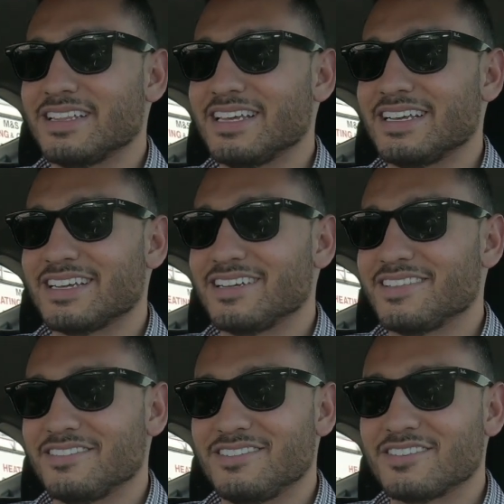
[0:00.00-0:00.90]

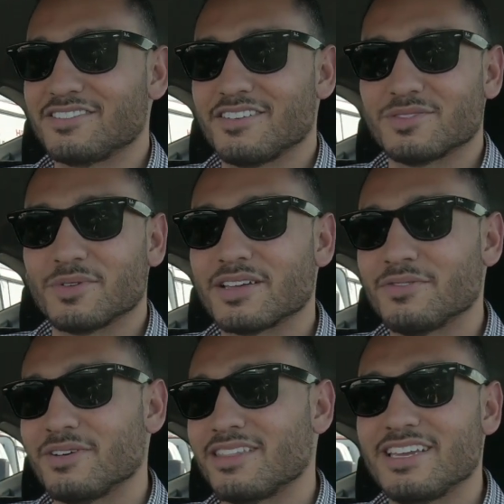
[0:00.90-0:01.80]
Like the doctor that I was
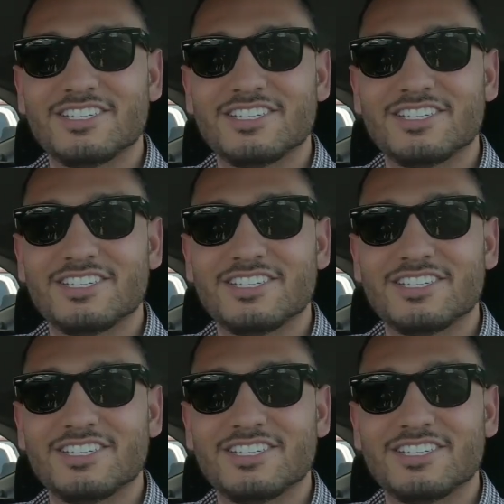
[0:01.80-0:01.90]
working with,